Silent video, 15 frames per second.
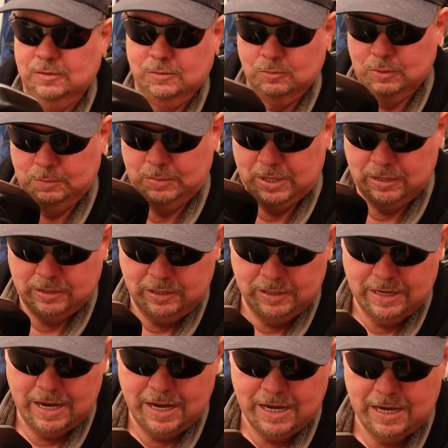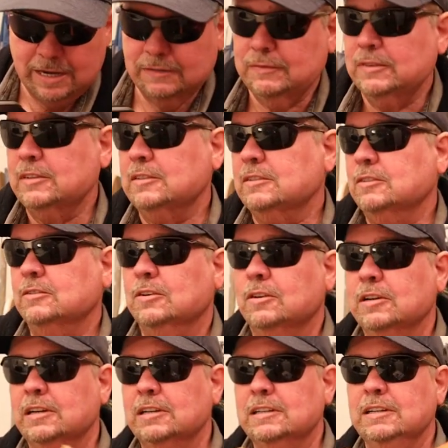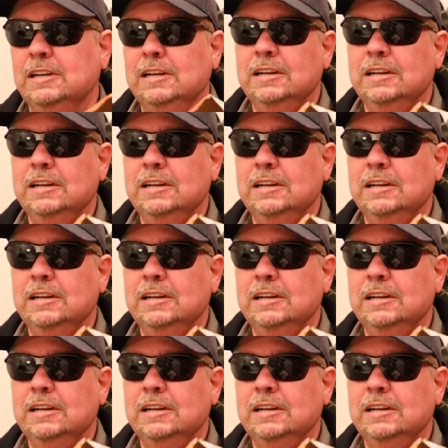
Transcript: I whip out the knife and do all that.